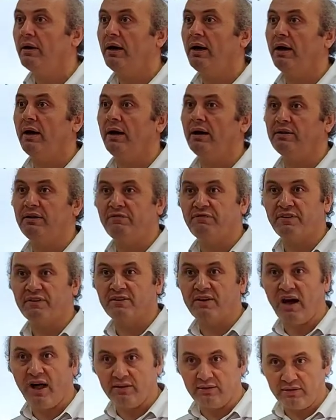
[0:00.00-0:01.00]
uh,
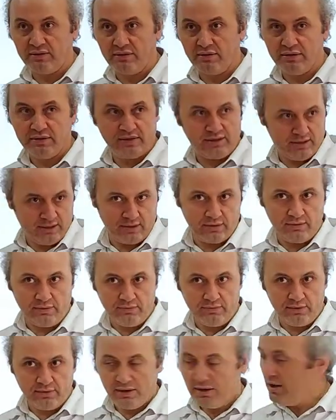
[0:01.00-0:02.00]
different color,
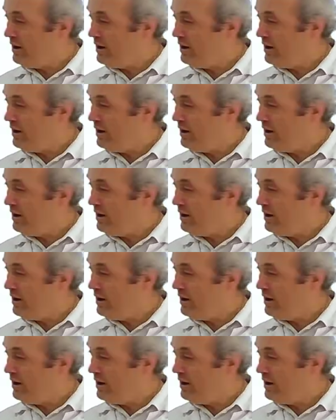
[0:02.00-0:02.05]
yellow.